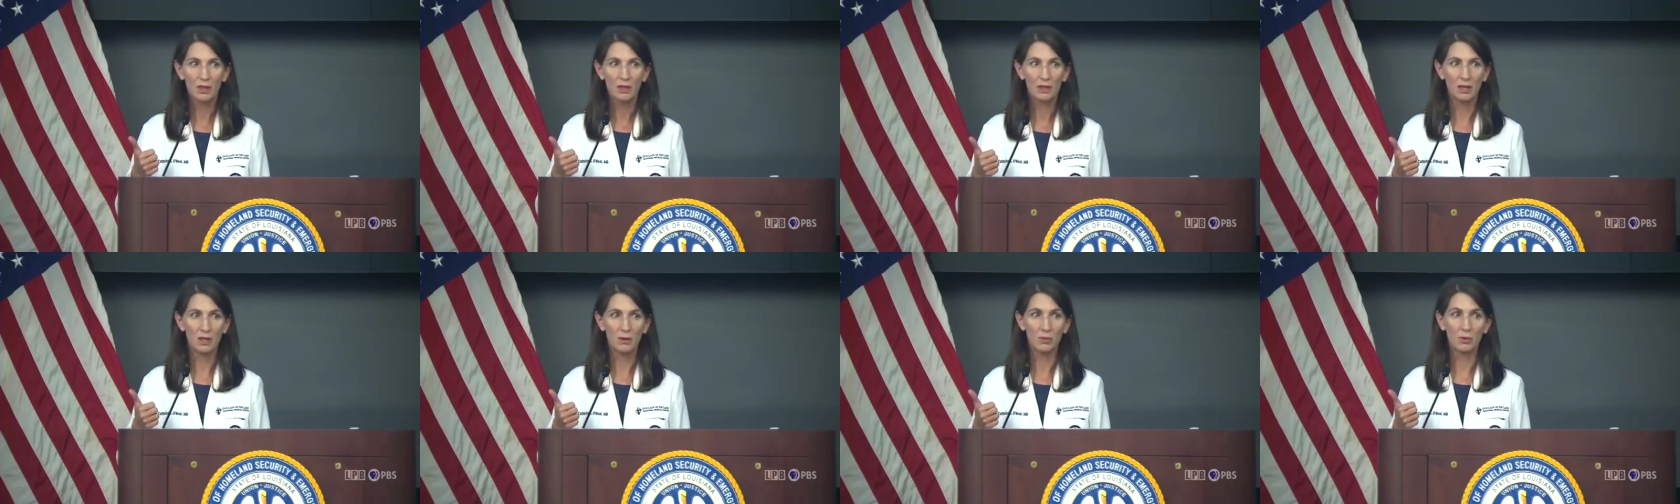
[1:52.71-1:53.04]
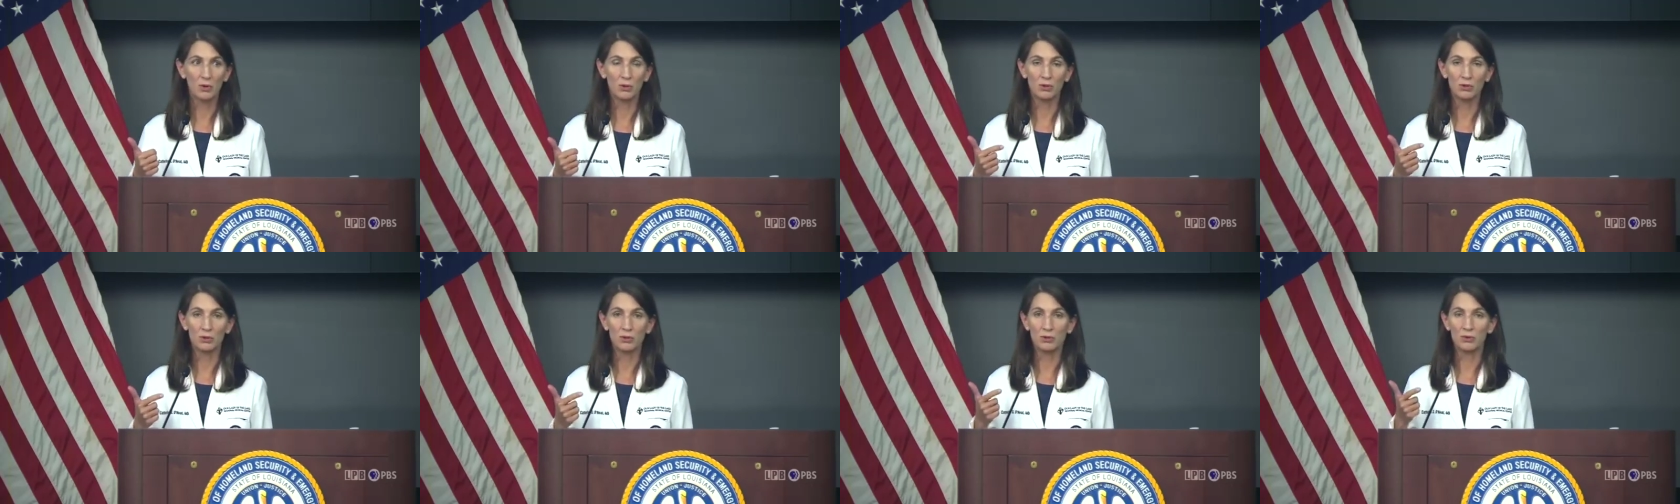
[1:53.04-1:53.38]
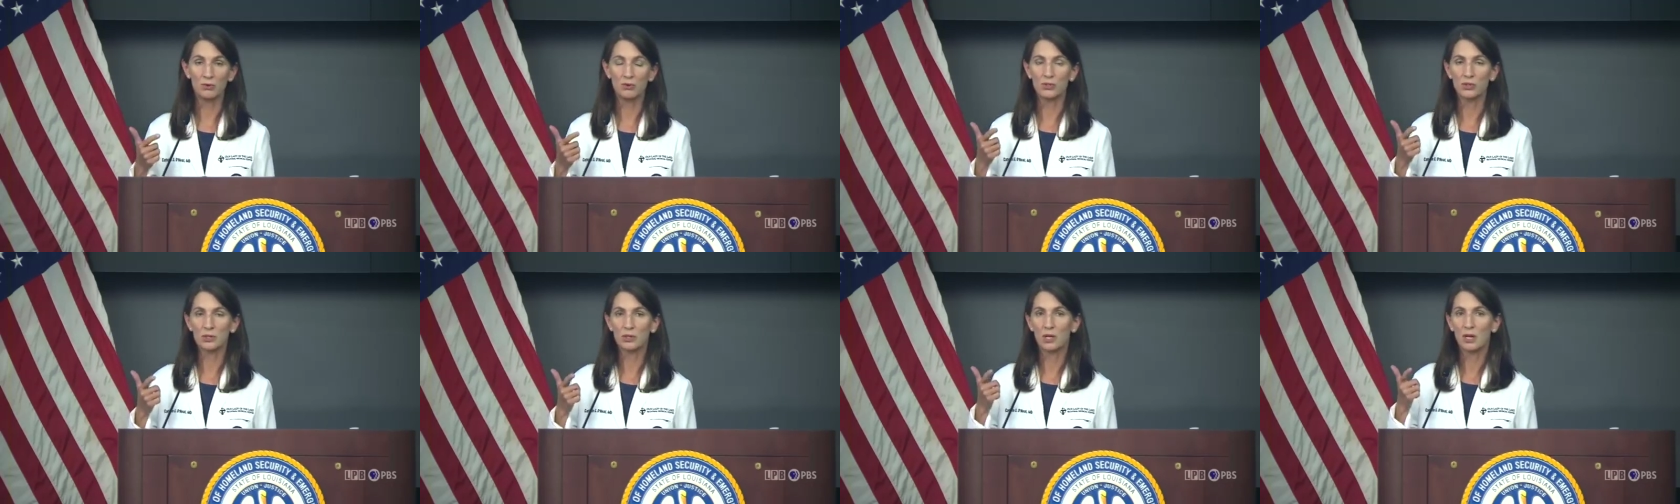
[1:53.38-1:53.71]
They will
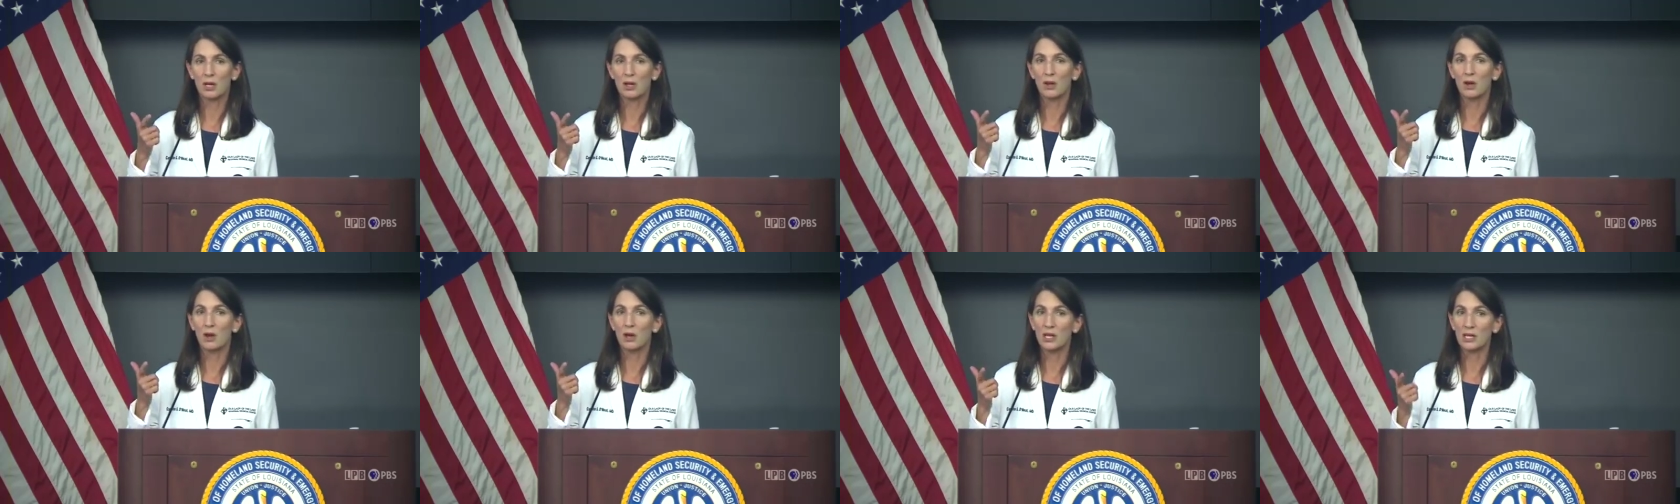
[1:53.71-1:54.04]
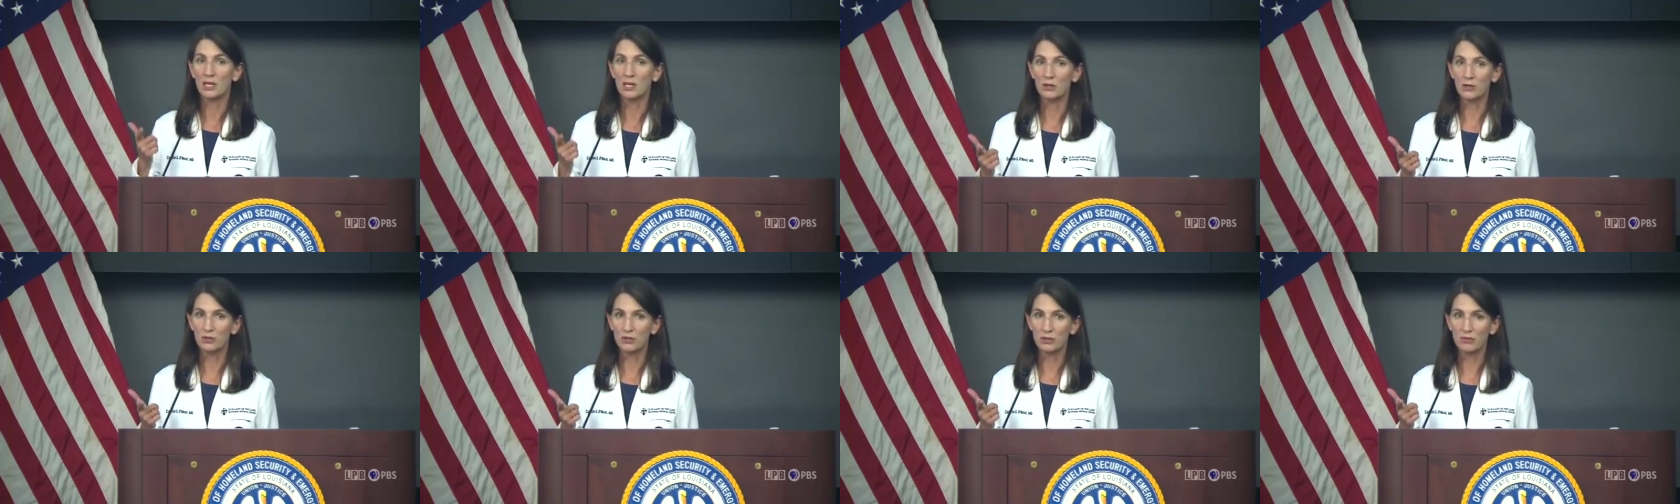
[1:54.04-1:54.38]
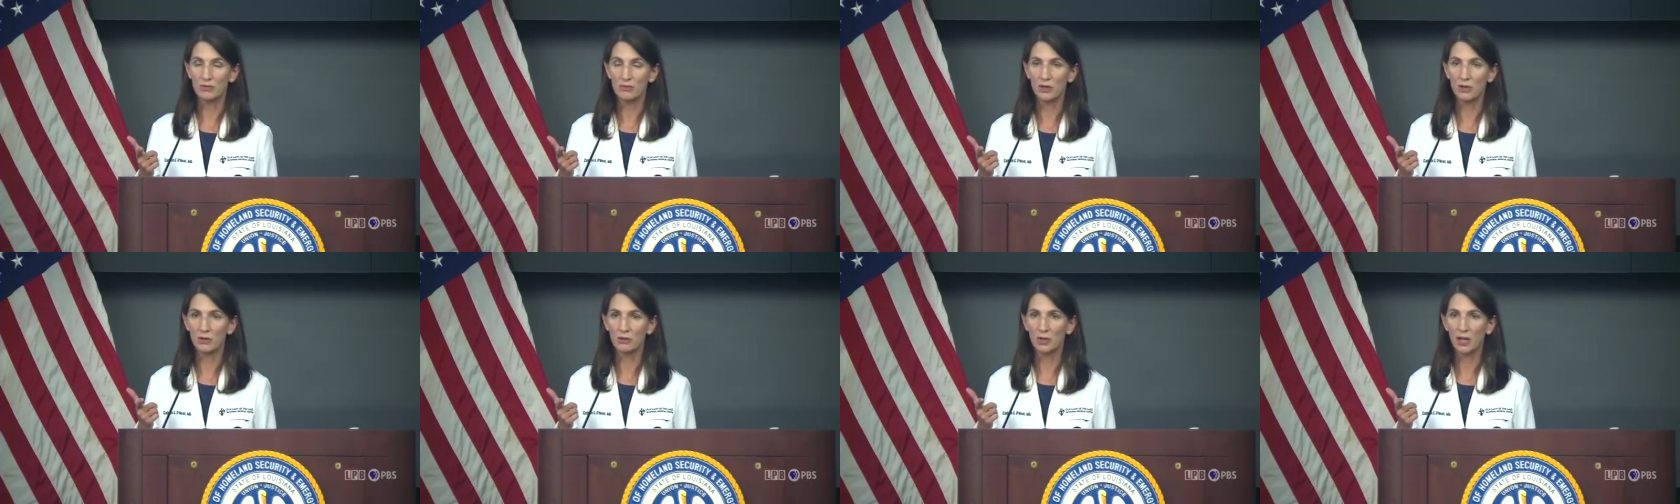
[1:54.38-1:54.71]
lose years
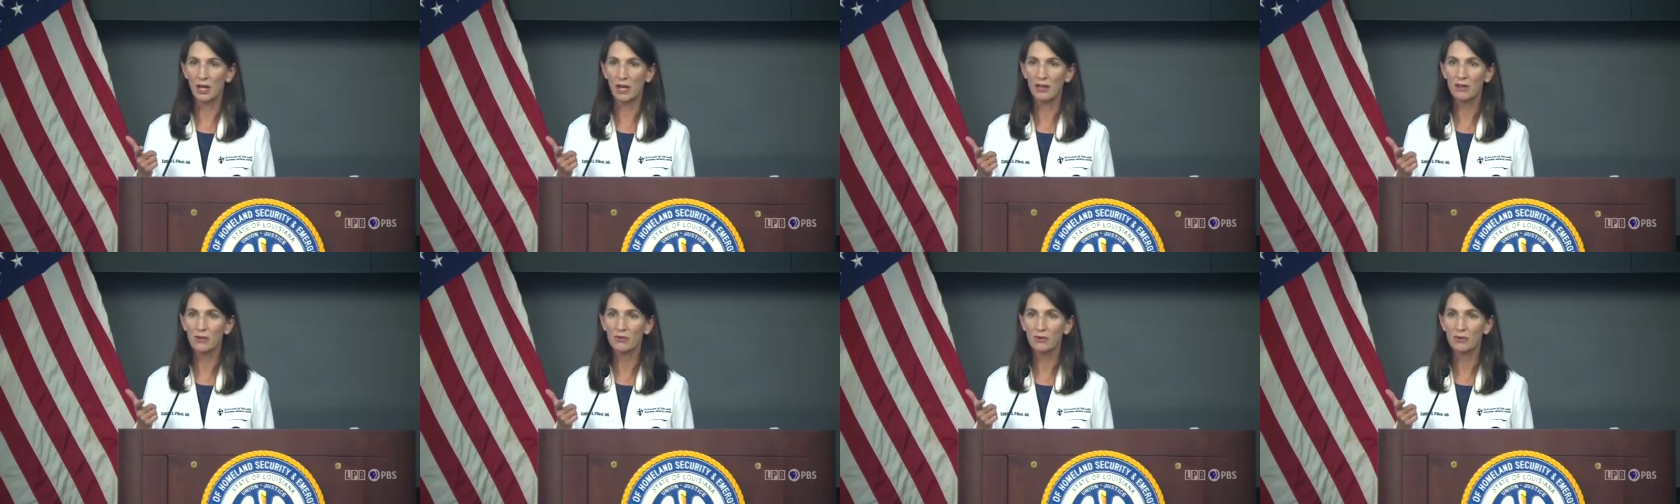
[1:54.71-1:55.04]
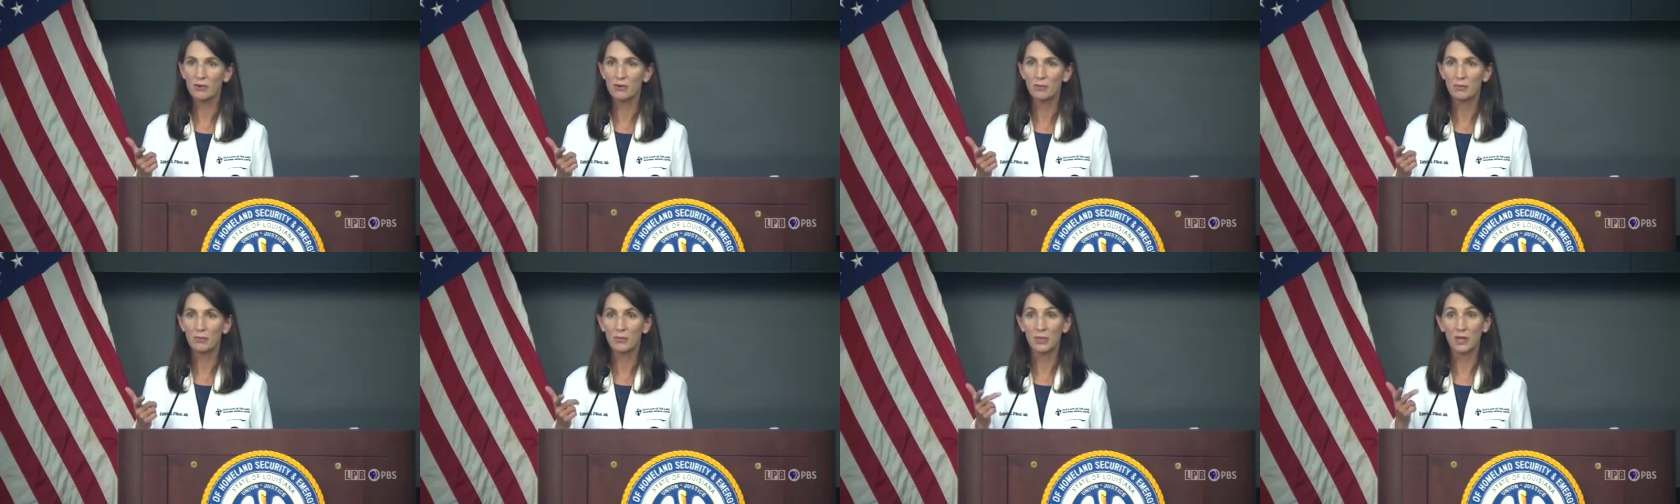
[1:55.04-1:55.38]
of their life,